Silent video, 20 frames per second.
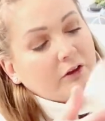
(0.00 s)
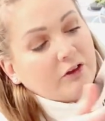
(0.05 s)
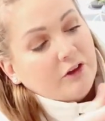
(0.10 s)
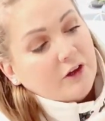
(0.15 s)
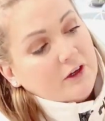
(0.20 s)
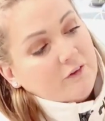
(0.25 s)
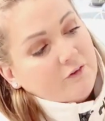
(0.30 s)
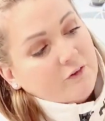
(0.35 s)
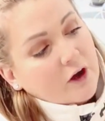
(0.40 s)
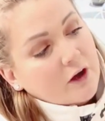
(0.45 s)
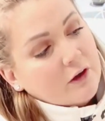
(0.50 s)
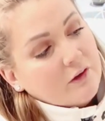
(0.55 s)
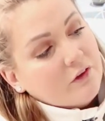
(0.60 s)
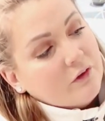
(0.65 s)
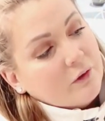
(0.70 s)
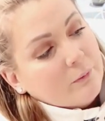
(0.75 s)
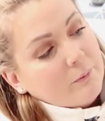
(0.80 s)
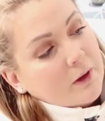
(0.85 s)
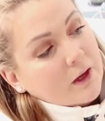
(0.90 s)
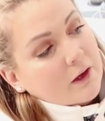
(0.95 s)
So you've got
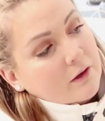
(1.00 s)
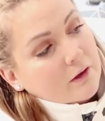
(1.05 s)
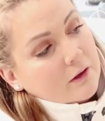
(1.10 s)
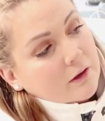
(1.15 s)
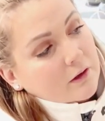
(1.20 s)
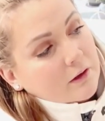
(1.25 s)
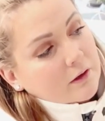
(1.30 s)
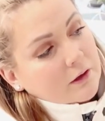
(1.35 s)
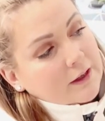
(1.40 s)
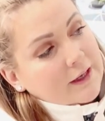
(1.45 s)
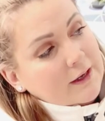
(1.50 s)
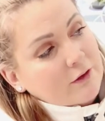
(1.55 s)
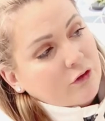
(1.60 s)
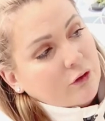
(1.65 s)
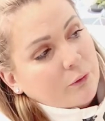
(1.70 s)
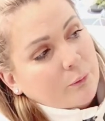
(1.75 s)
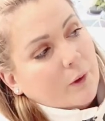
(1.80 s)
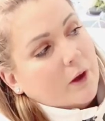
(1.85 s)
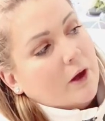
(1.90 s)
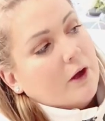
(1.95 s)
some
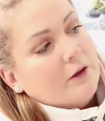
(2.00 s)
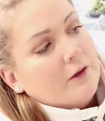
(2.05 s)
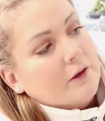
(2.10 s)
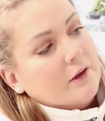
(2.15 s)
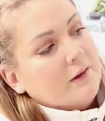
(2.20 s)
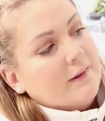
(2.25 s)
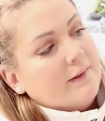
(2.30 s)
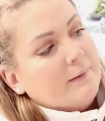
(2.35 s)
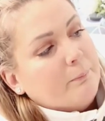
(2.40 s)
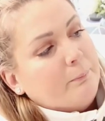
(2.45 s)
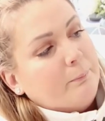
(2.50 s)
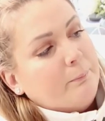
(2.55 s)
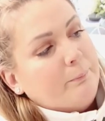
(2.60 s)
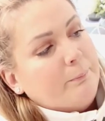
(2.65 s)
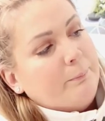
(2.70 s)
little ones,